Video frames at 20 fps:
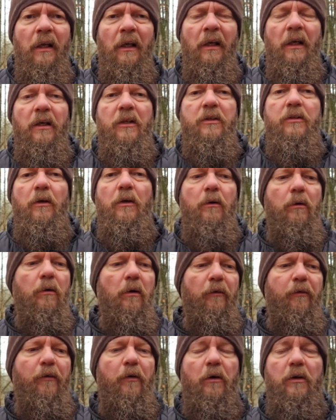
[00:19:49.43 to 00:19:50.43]
So
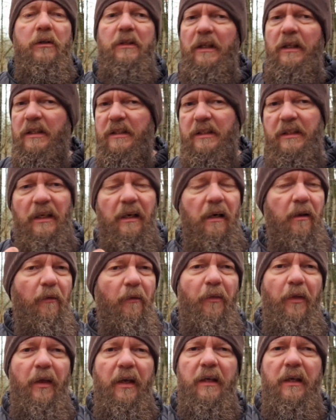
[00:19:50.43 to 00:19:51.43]
of course it's still
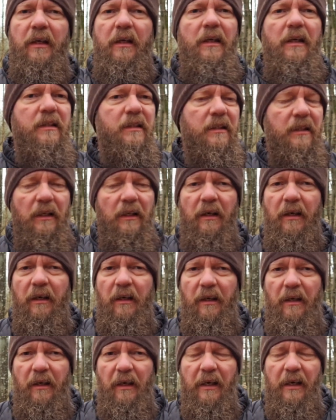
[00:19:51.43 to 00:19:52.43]
thick, it's still
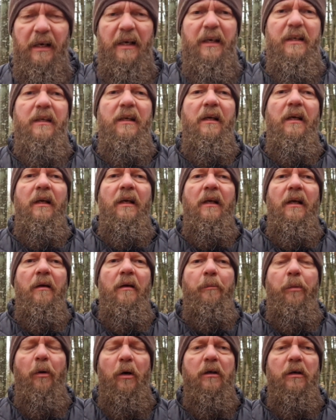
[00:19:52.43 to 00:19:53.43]
hard,
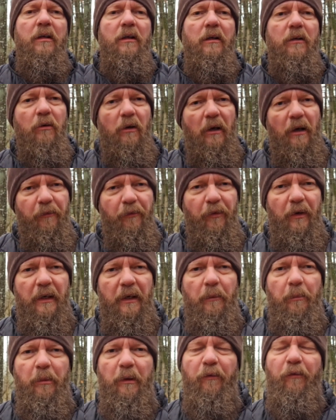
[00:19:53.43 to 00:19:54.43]
but you have a
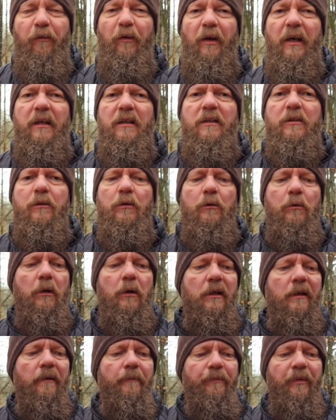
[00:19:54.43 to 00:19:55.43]
little bit flatness to
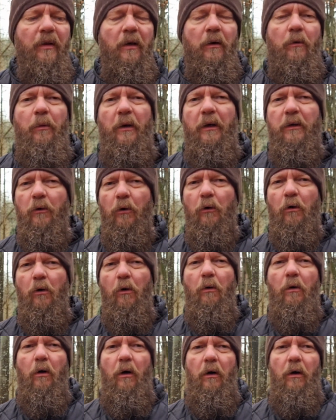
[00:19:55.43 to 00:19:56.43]
it. When you
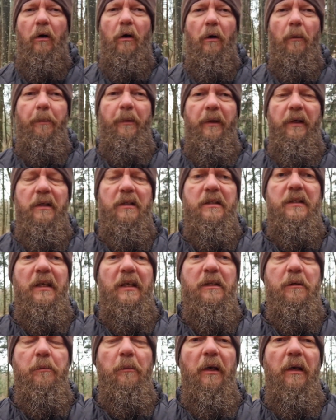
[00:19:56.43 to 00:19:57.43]
go up in a
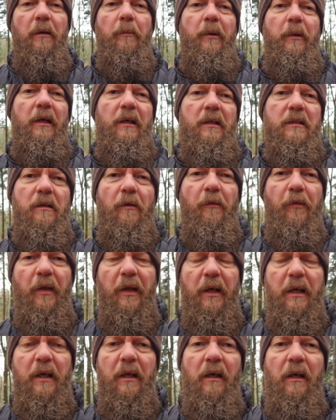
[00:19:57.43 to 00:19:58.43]
6mm
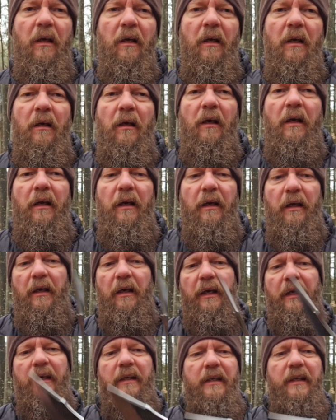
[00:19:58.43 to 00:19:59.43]
thick
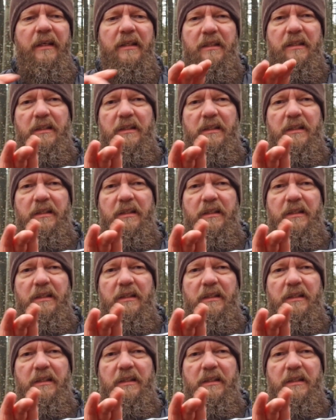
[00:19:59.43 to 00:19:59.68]
and this